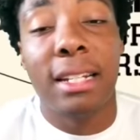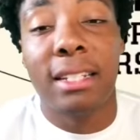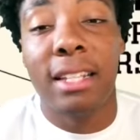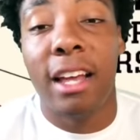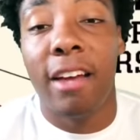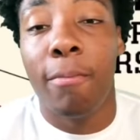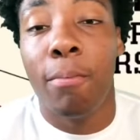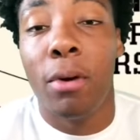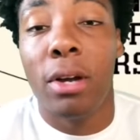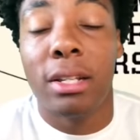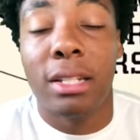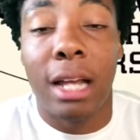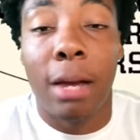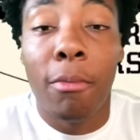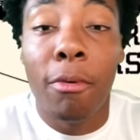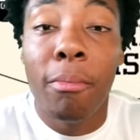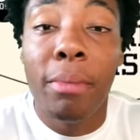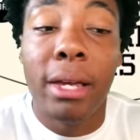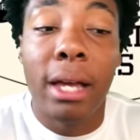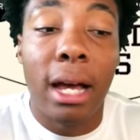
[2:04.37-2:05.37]
staff points,
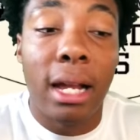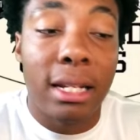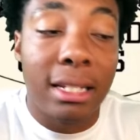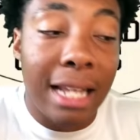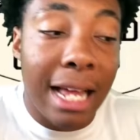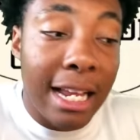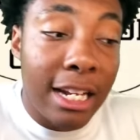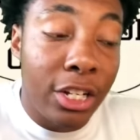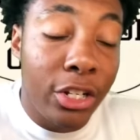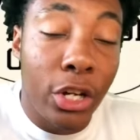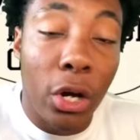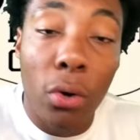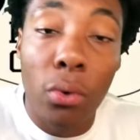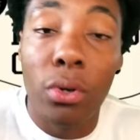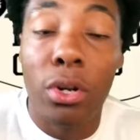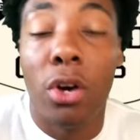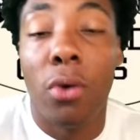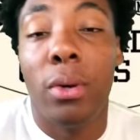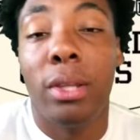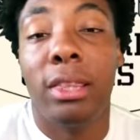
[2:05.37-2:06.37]
I'm gonna be honest, I
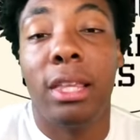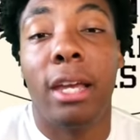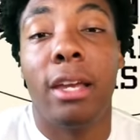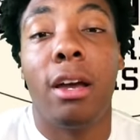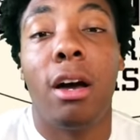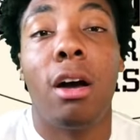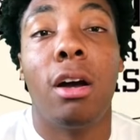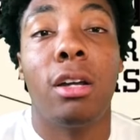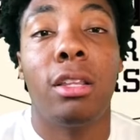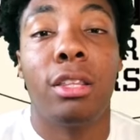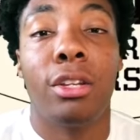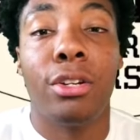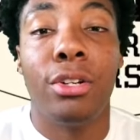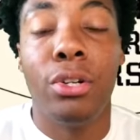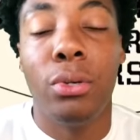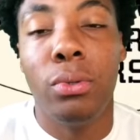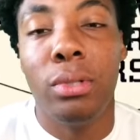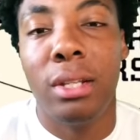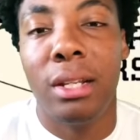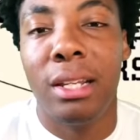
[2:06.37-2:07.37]
don't know what they are. They're
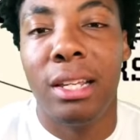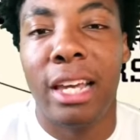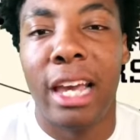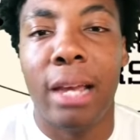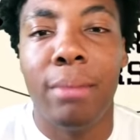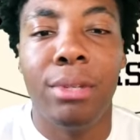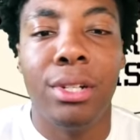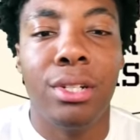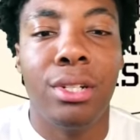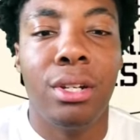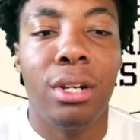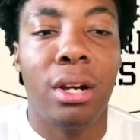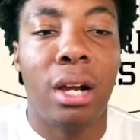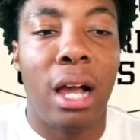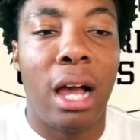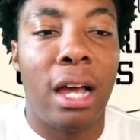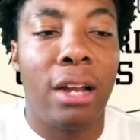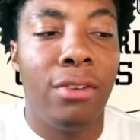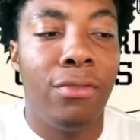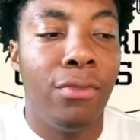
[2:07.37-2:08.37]
new to the game this year.
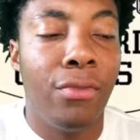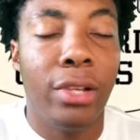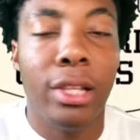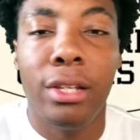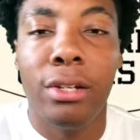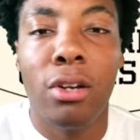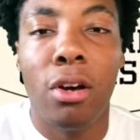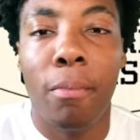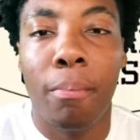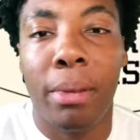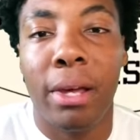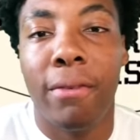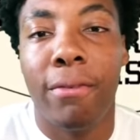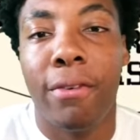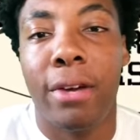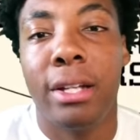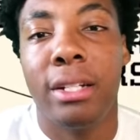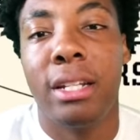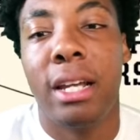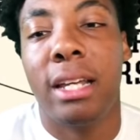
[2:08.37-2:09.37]
I really don't play
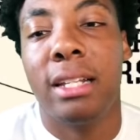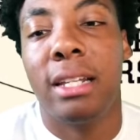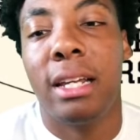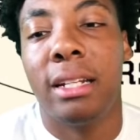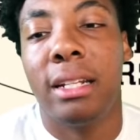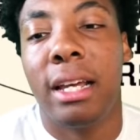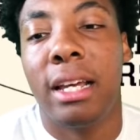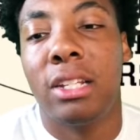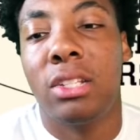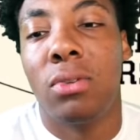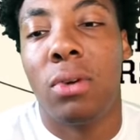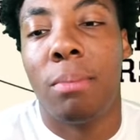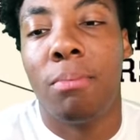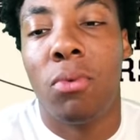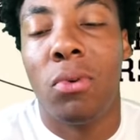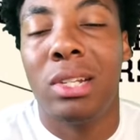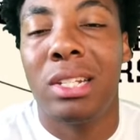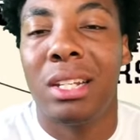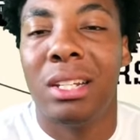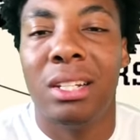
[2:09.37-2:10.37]
franchise like that, so I
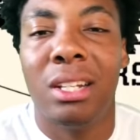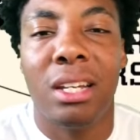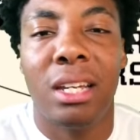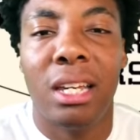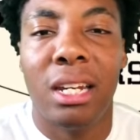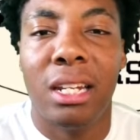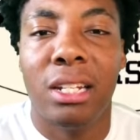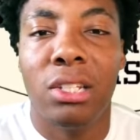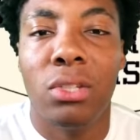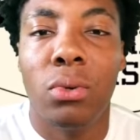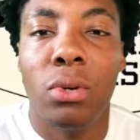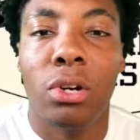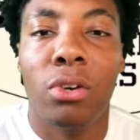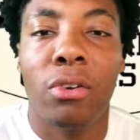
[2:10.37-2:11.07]
wasn't looking into it